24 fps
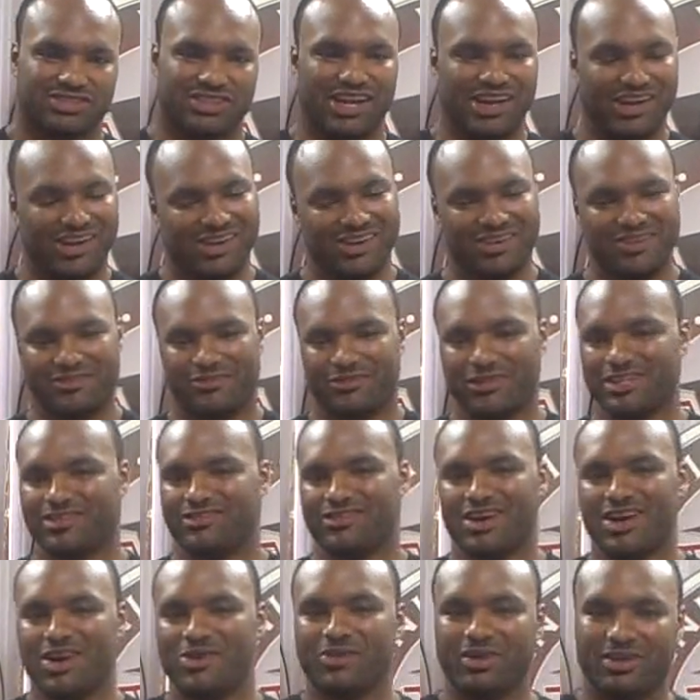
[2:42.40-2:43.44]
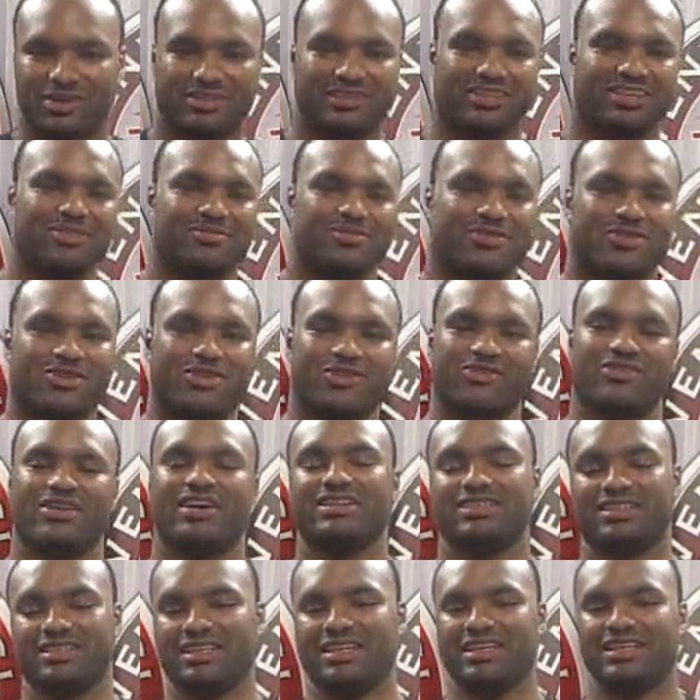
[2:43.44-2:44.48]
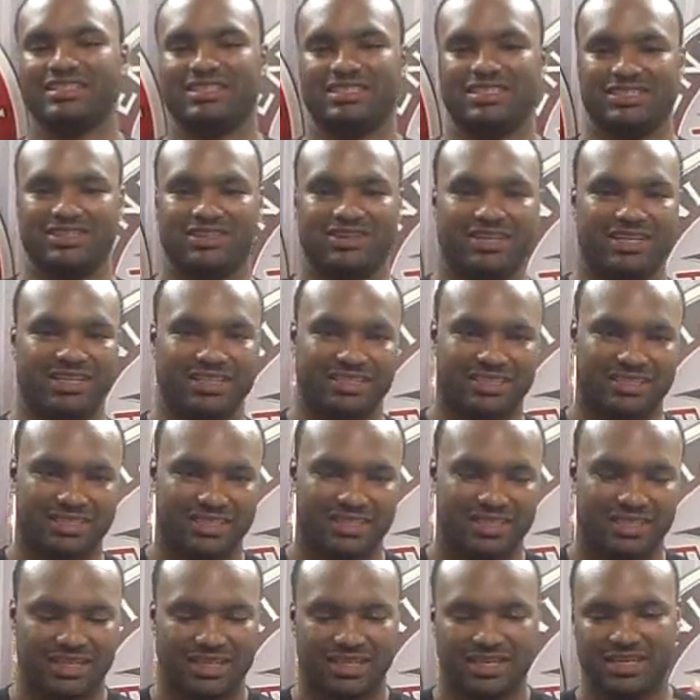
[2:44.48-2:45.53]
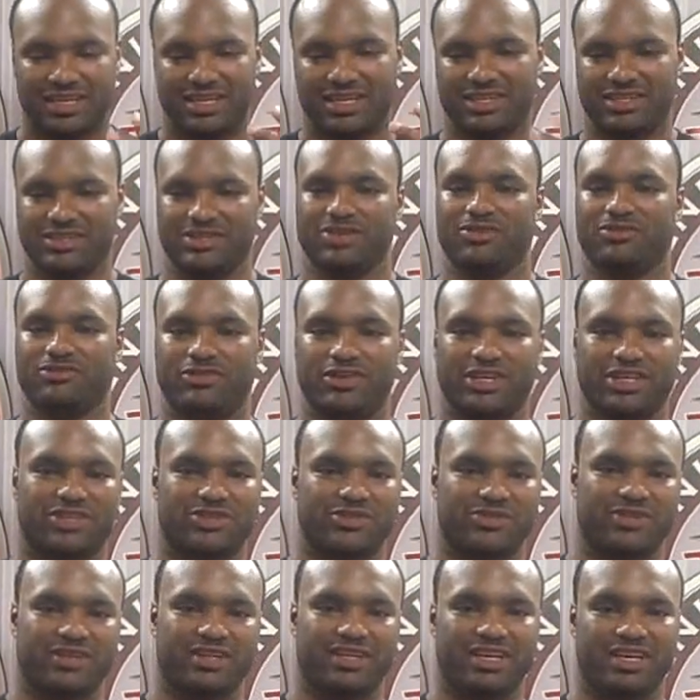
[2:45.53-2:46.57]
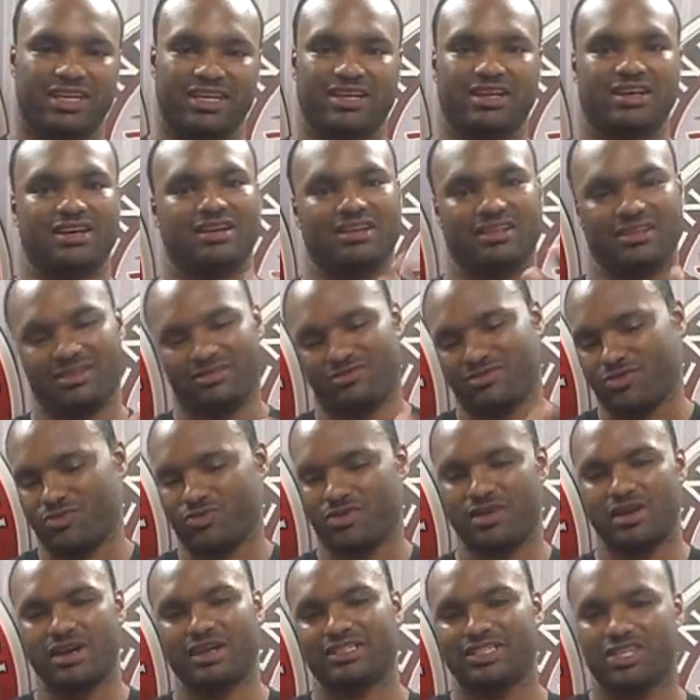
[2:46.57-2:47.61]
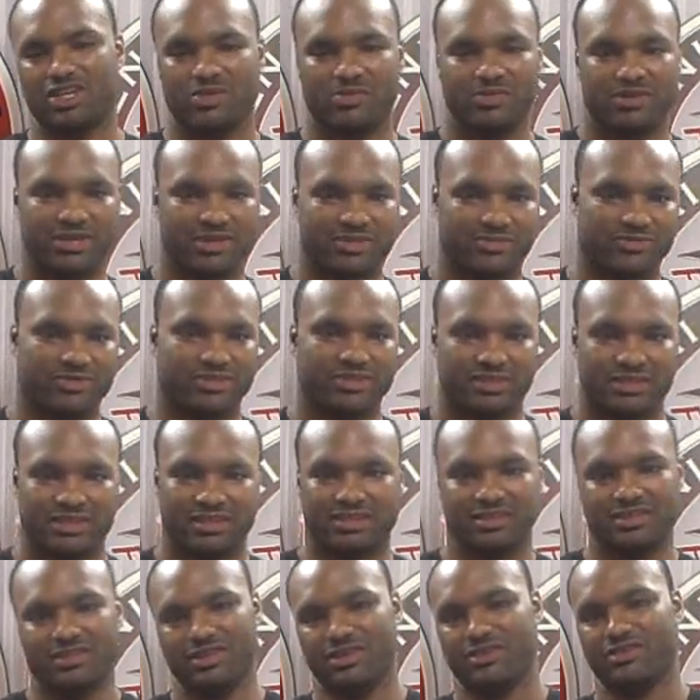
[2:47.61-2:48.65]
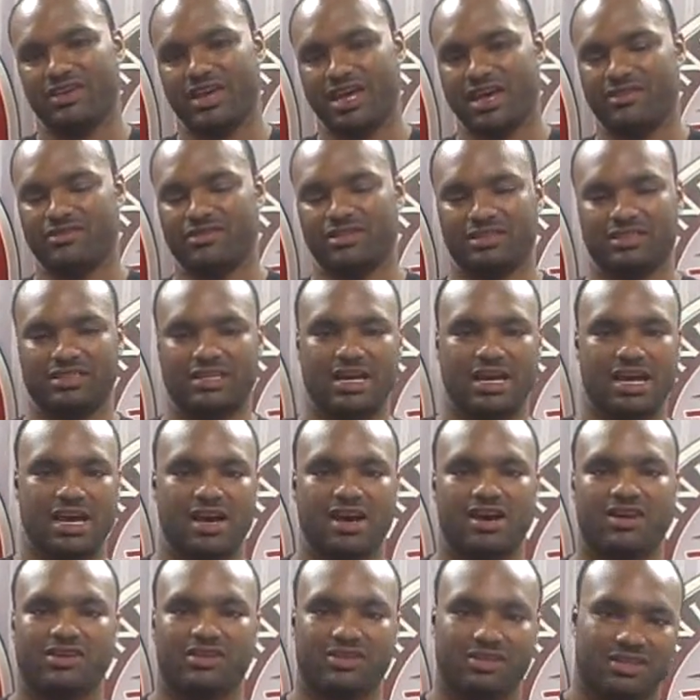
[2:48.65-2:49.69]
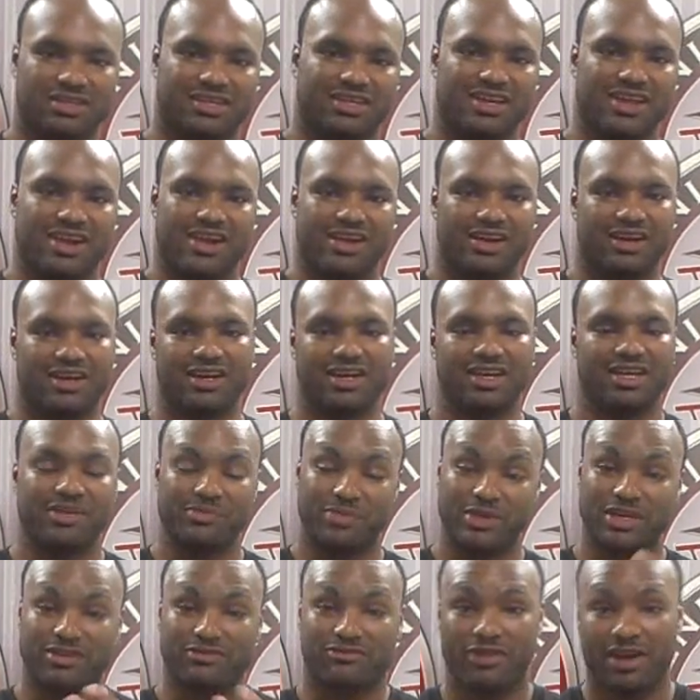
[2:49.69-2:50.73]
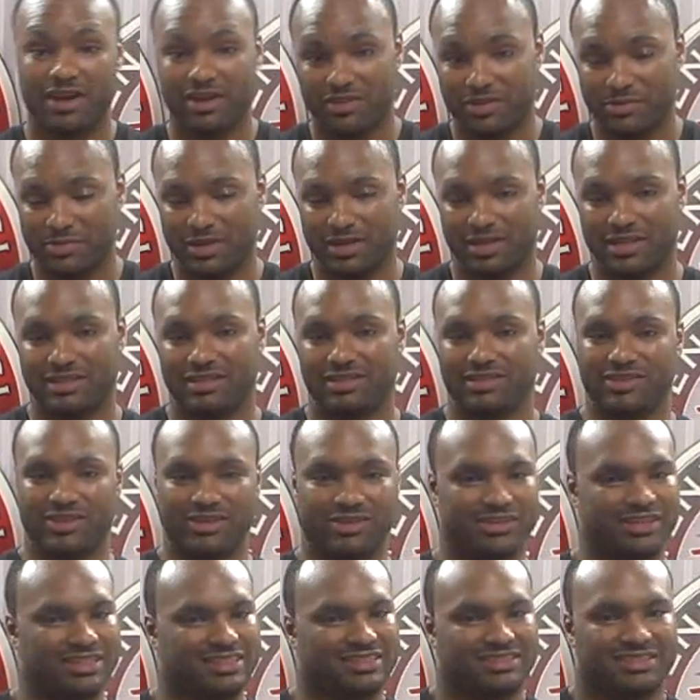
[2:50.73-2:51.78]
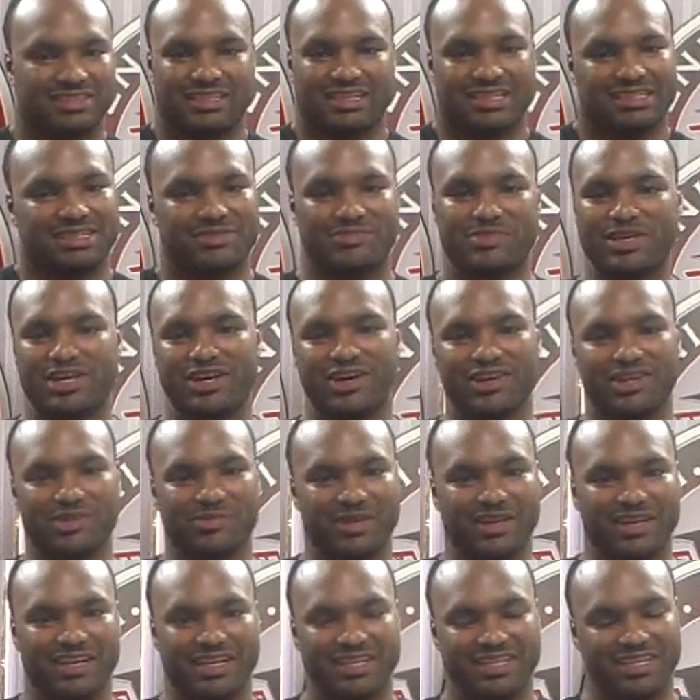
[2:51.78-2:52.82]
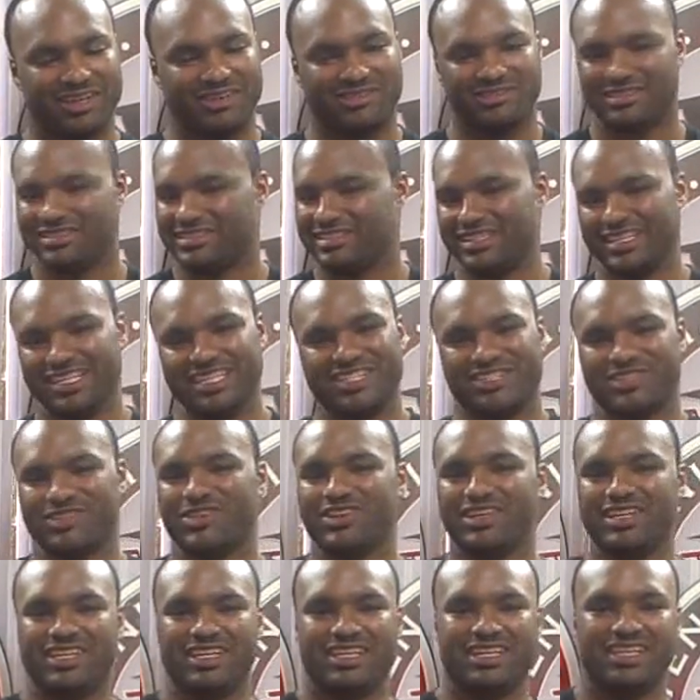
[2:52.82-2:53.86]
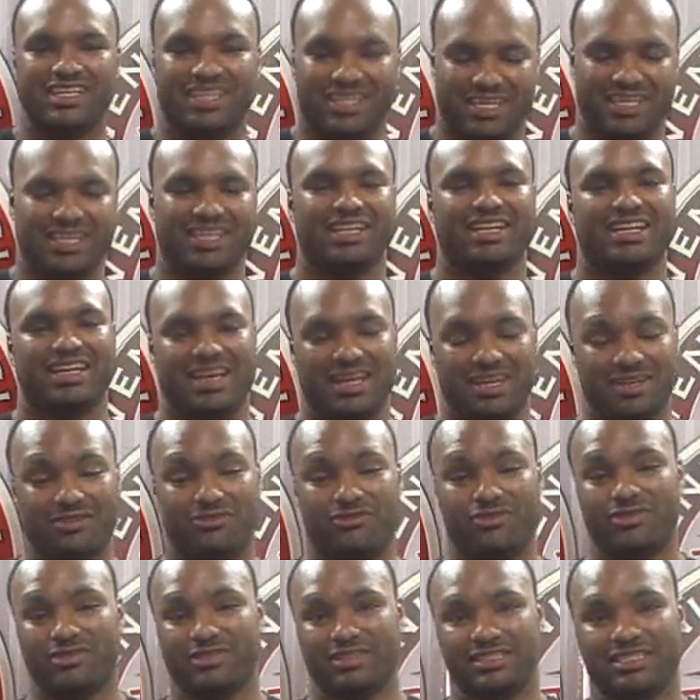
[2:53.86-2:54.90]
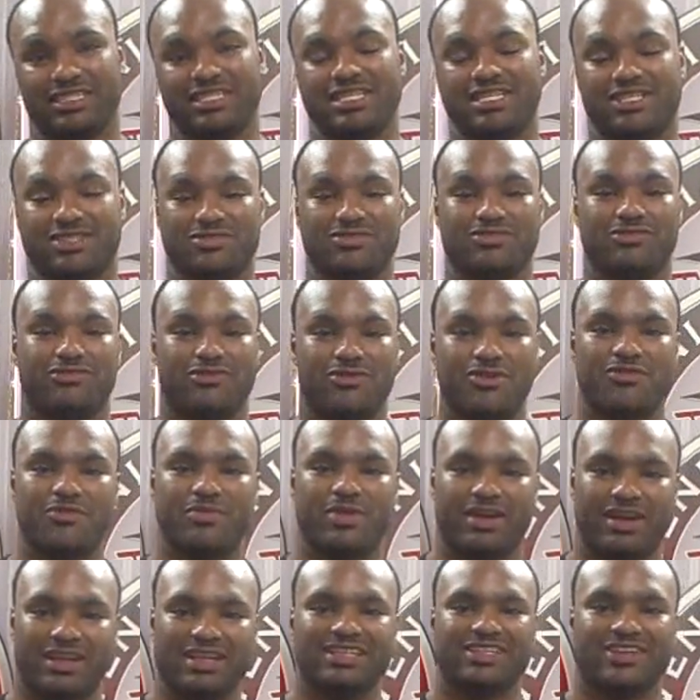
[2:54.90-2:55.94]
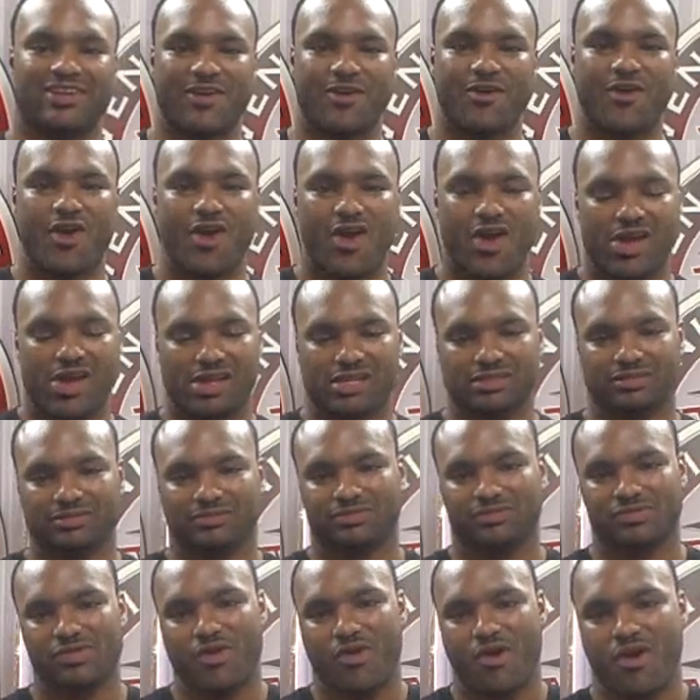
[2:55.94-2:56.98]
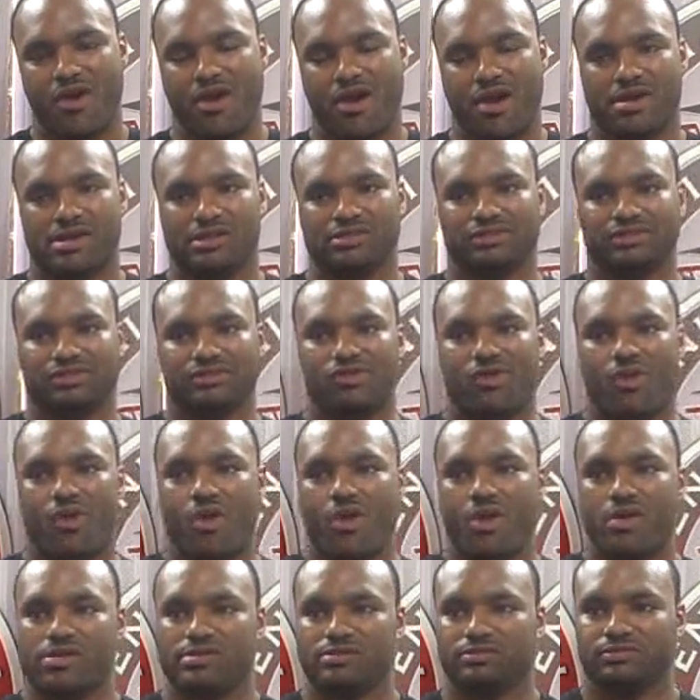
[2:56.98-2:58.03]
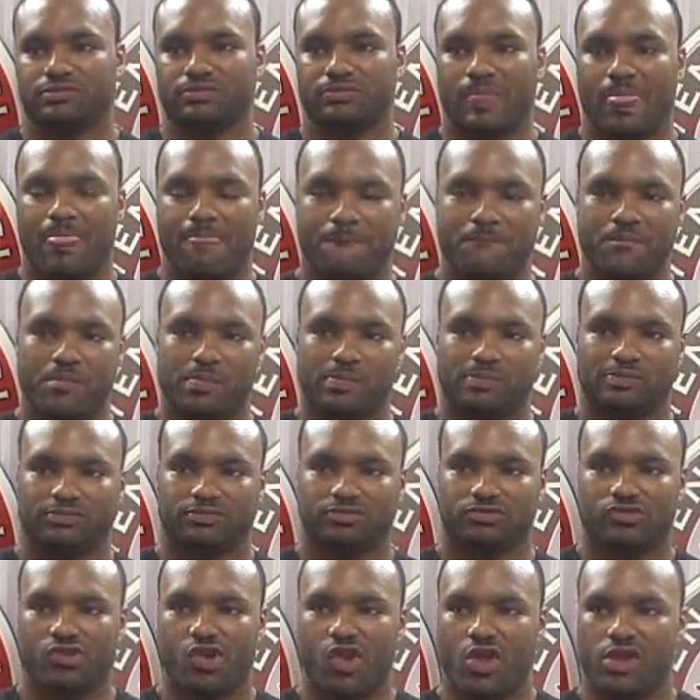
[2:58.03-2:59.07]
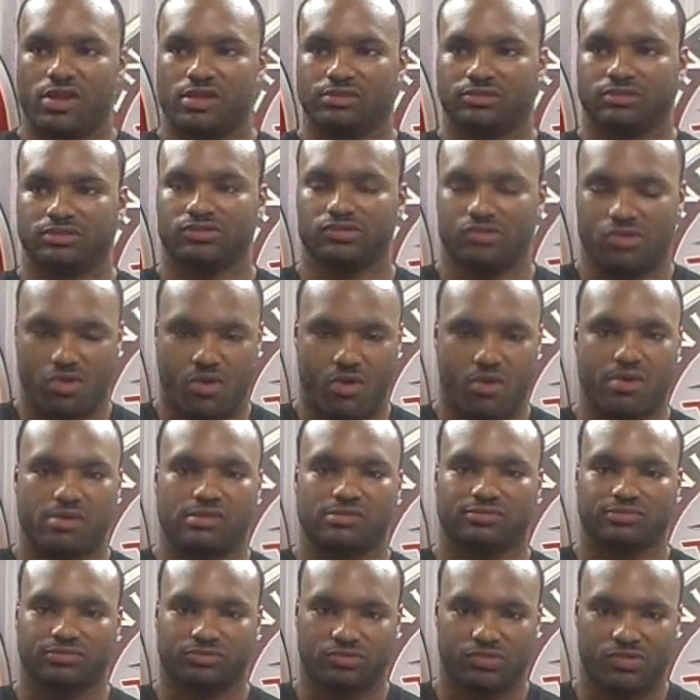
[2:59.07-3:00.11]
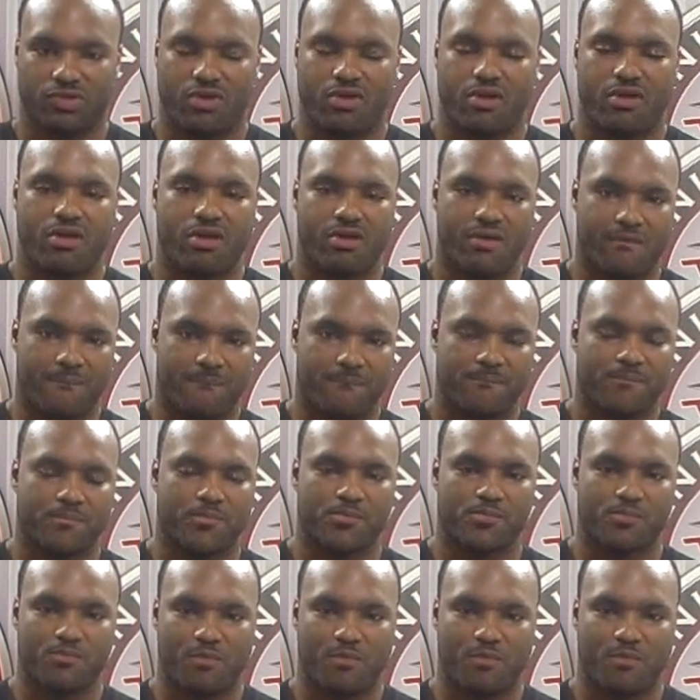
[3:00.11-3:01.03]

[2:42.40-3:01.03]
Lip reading: Oh, first of all, I want to tell him congratulations on his, you know, victory, and what Rod told me is recent, you know, having a child, and being Fight of the Month, you know, that's a big honor, man, you know, enjoy it, and I look forward to seeing you June 4th, man, let's go. I like that, keeping it classy, that's cool, that's always been you, Carlton. Well, any final